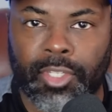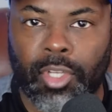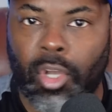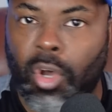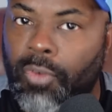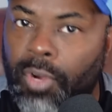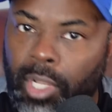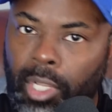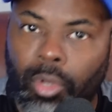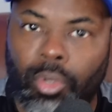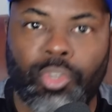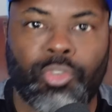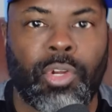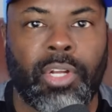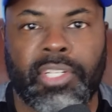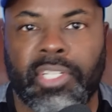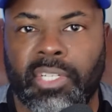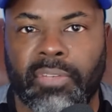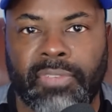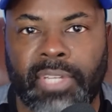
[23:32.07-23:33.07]
over long
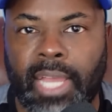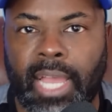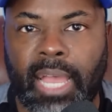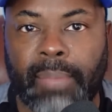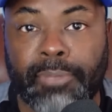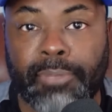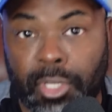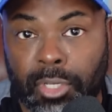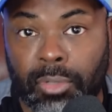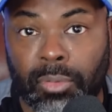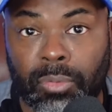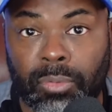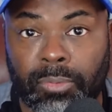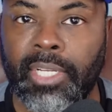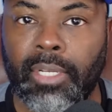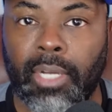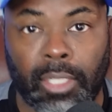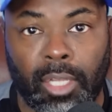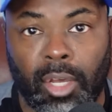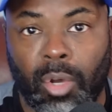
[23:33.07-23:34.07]
stretches of time too
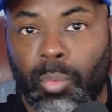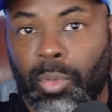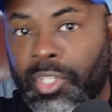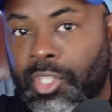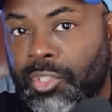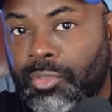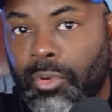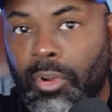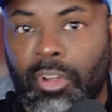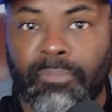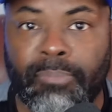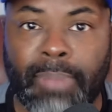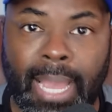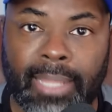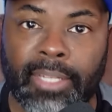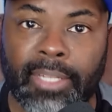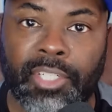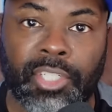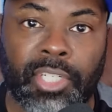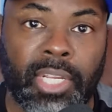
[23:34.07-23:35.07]
along with strong
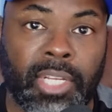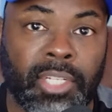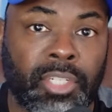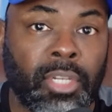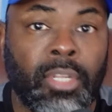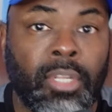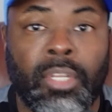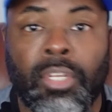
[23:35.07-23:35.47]
balance sheets,